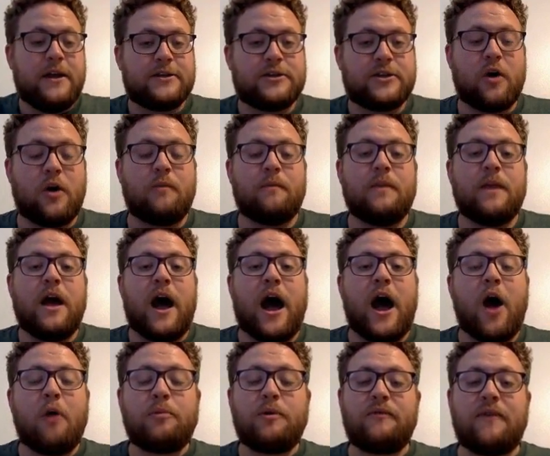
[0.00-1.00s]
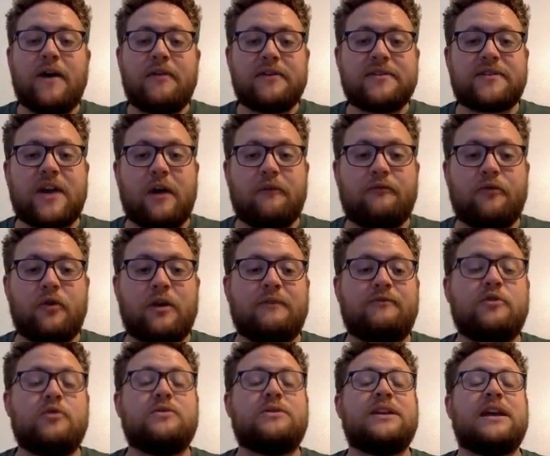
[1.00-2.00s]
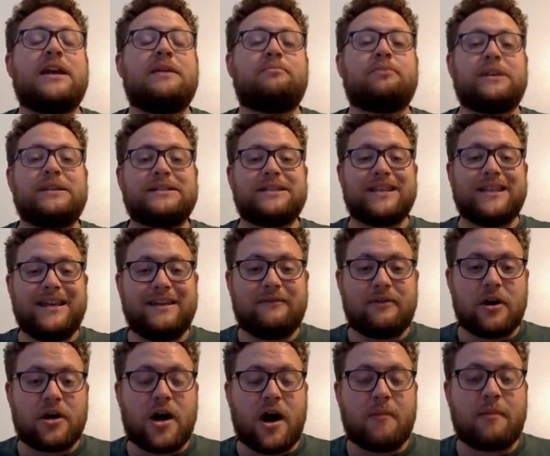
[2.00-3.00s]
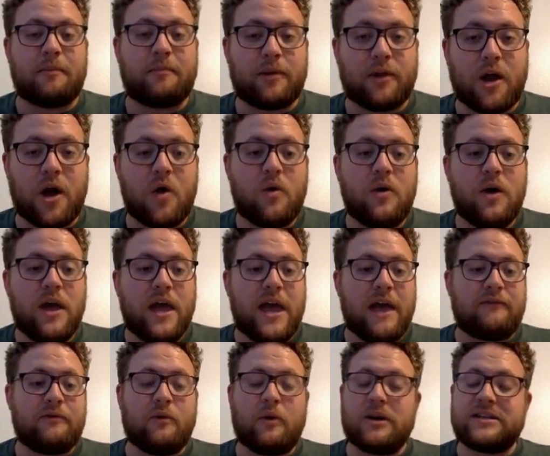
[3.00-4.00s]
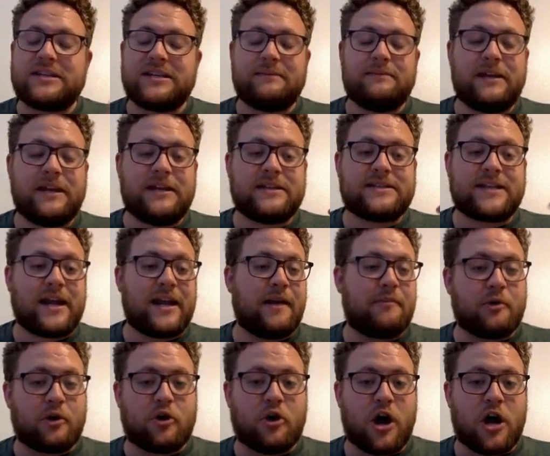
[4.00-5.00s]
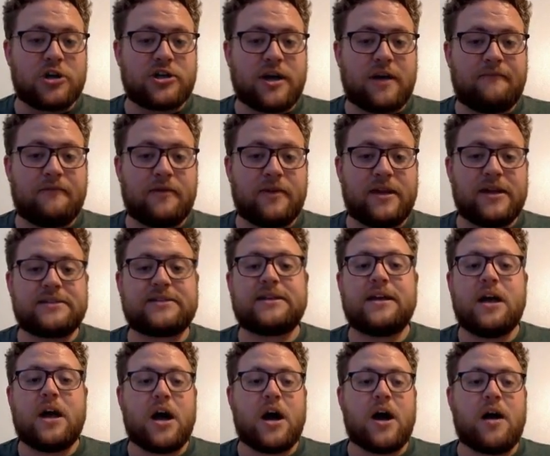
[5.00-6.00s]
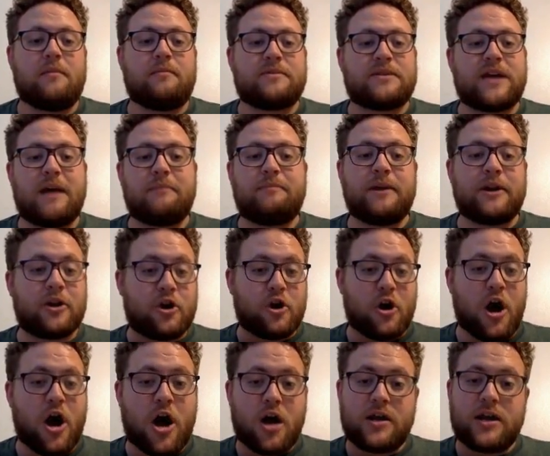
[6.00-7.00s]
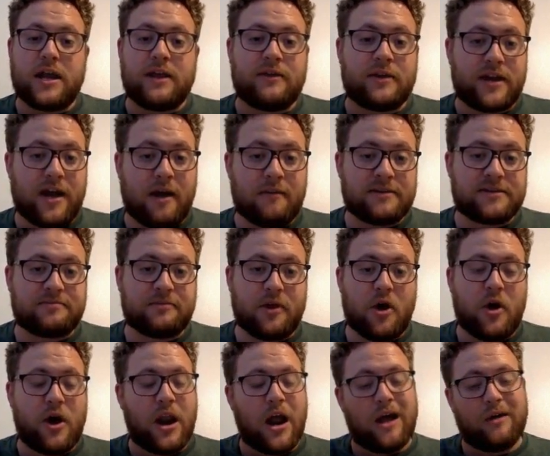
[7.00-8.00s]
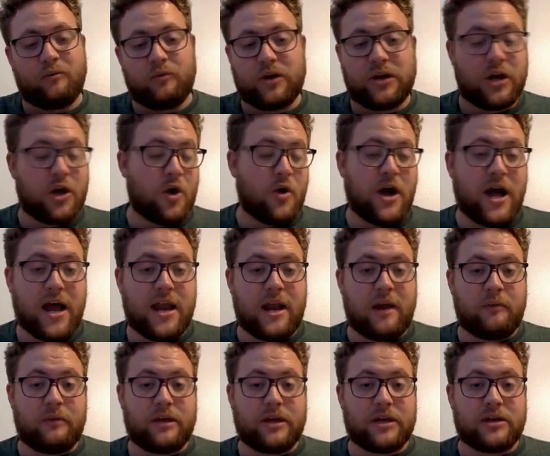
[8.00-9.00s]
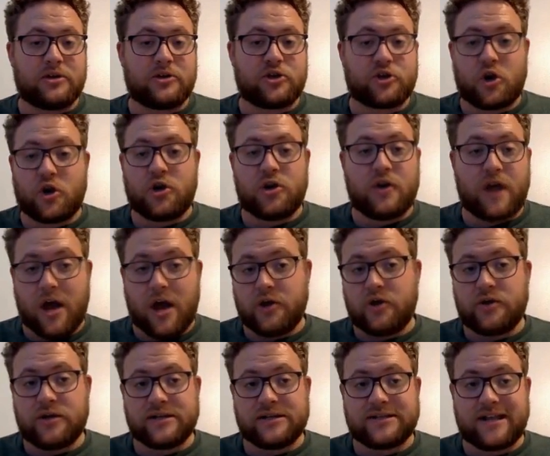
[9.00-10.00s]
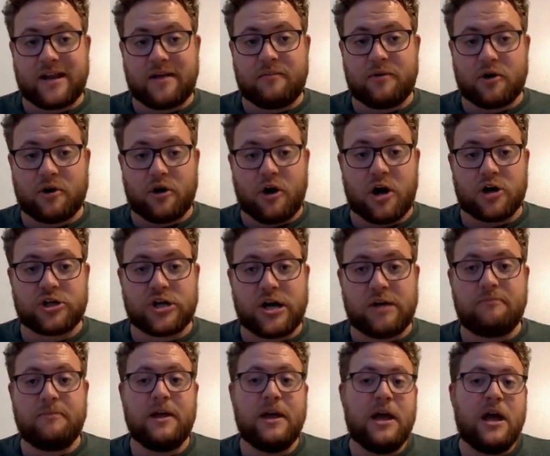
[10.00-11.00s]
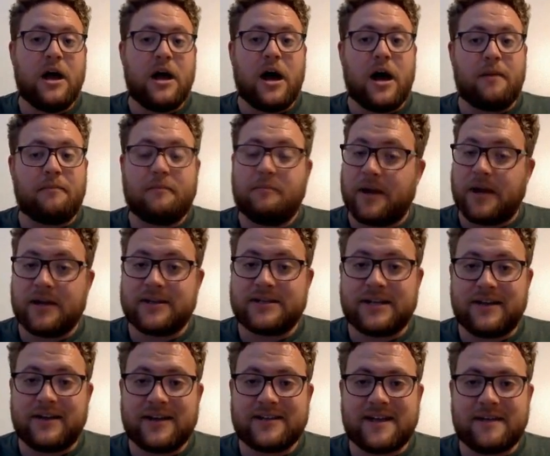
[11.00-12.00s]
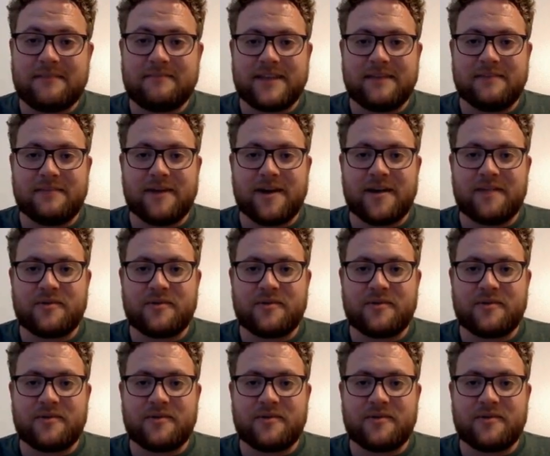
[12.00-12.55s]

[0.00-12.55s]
So I hope you found this helpful. If you did, did, please leave a comment below. If you want to see me setting up a cron job for this, um, type in cron in the comments below, and I, we can go ahead and we can show you how you can set up a cron job. Um, but until next time, keep on